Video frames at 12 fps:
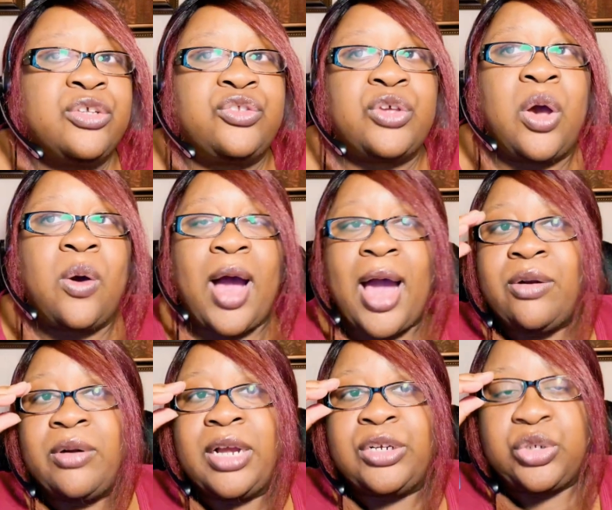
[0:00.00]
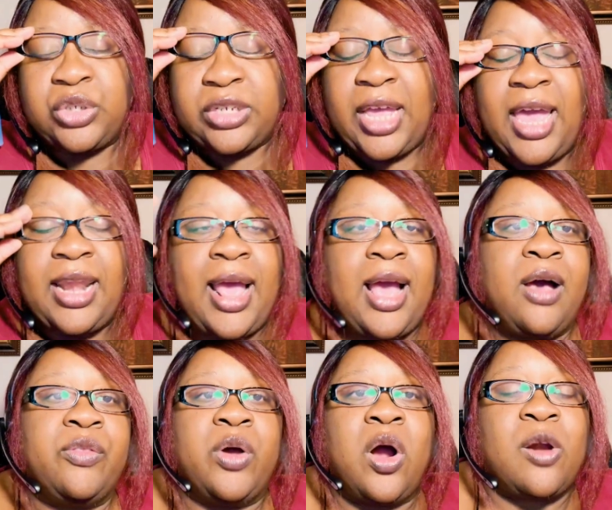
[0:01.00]
So I don't understand
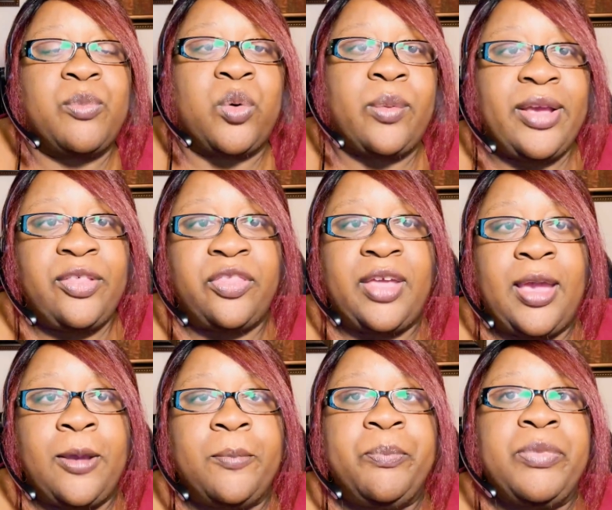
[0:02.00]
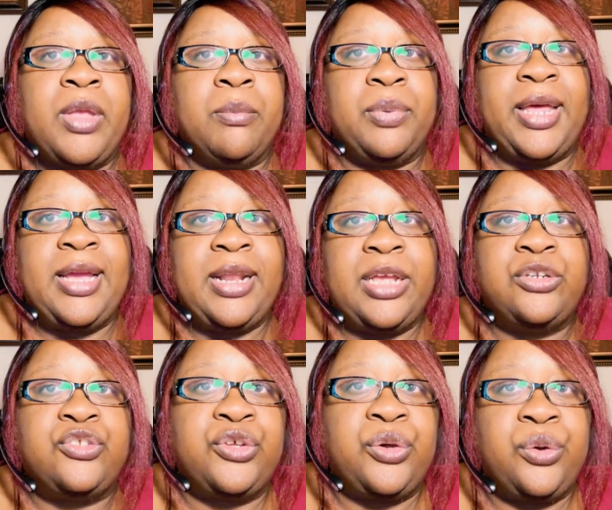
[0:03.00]
how the Harper Ray thing bled
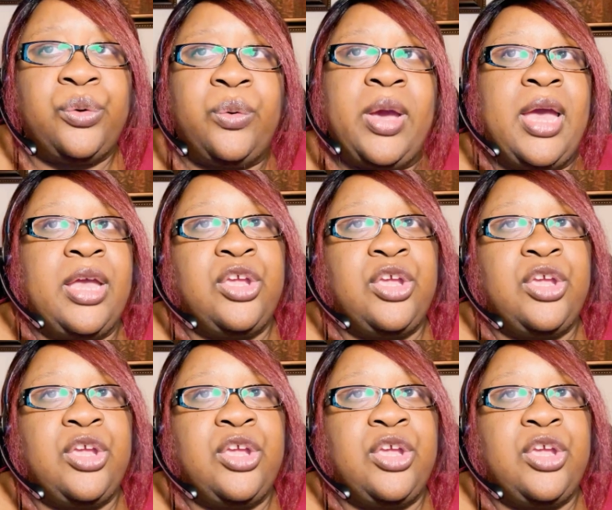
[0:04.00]
into,